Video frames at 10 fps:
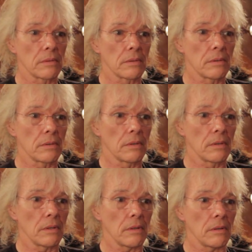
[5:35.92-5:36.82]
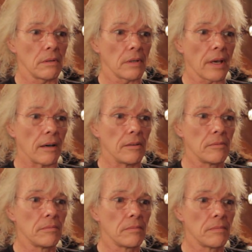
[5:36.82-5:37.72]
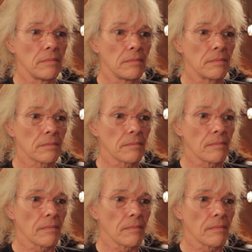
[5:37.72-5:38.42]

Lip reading: So in a domestic setting like here,